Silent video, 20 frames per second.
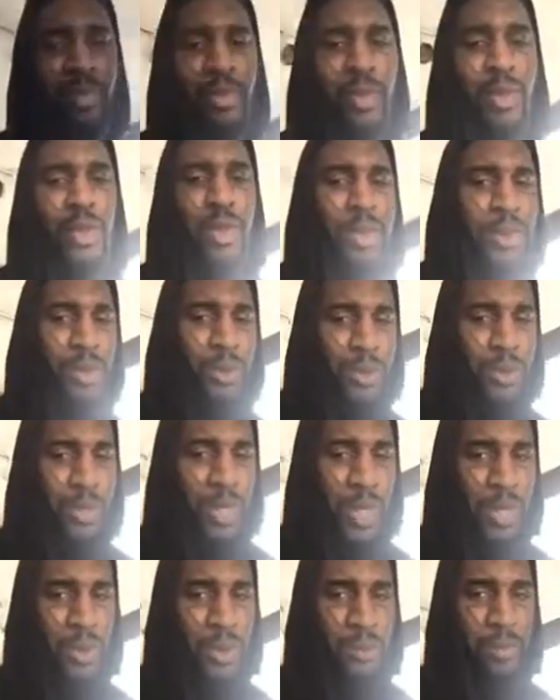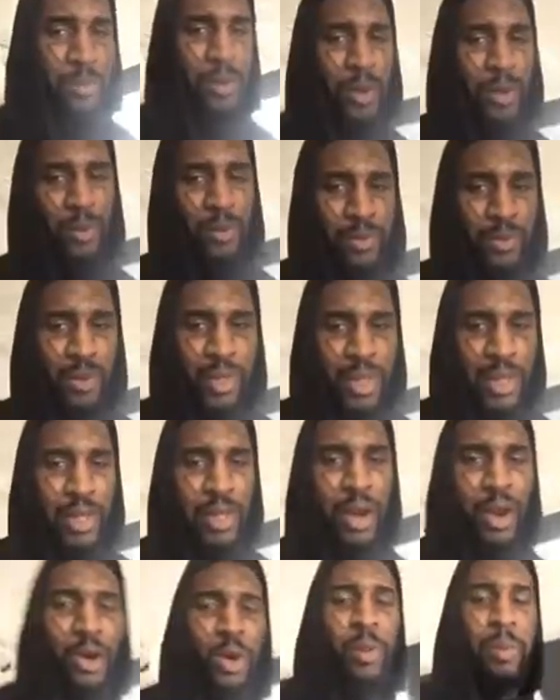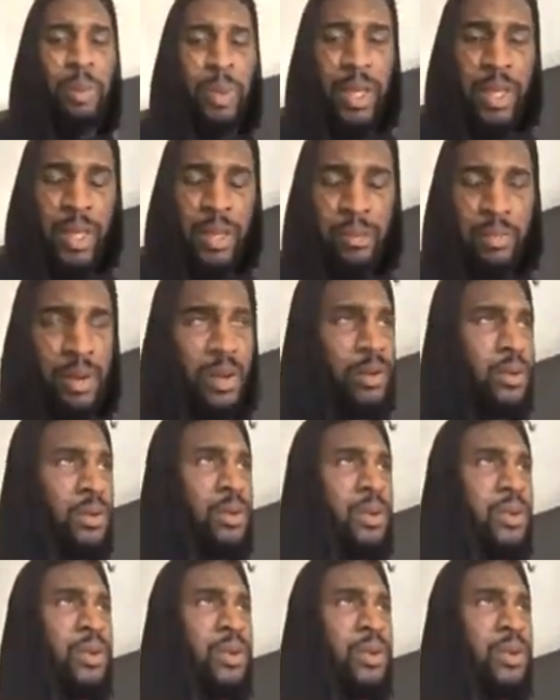He gonna take up, bro. He O P, bro.